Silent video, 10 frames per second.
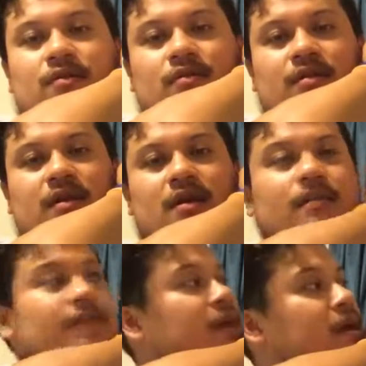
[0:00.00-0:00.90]
little thing.
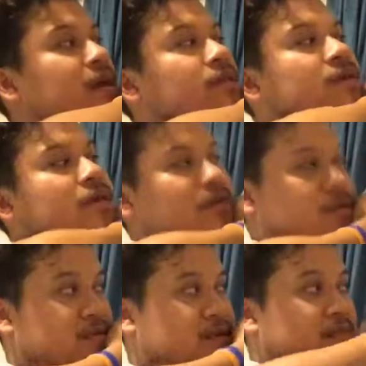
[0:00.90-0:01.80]
His
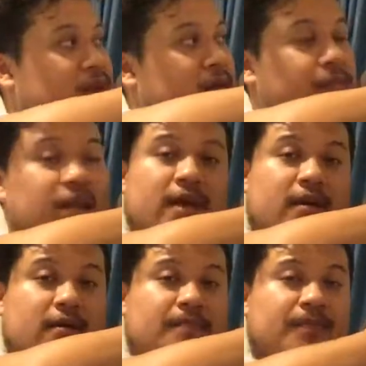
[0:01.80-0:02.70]
character was the Man in
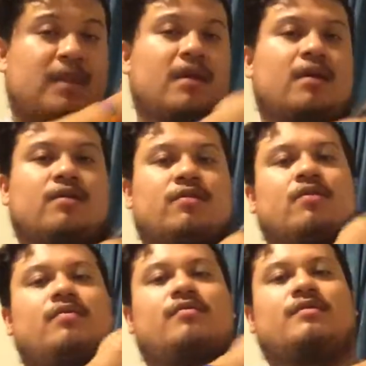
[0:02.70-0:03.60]
Black.
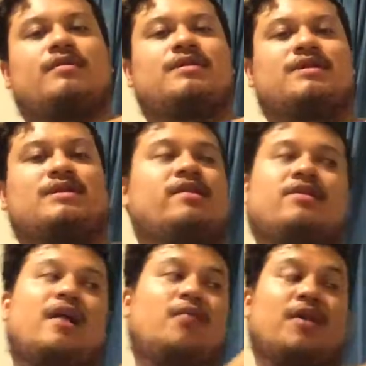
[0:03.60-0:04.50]
So she's
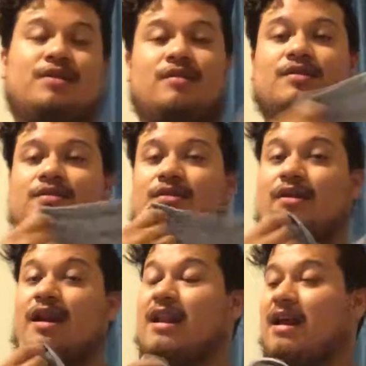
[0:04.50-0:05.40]
not washing this
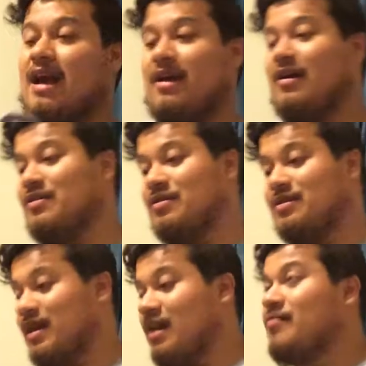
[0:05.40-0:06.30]
shirt, and I
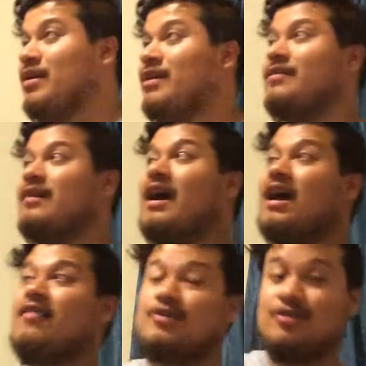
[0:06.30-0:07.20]
understand, because I
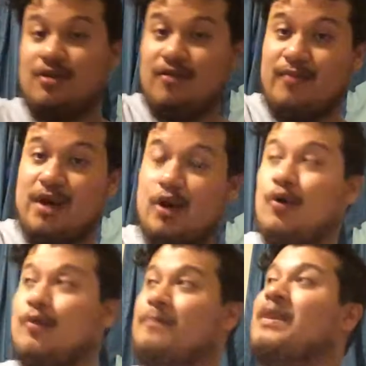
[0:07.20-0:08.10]
have a shirt of my
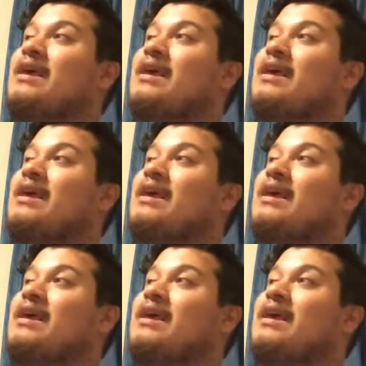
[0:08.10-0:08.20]
own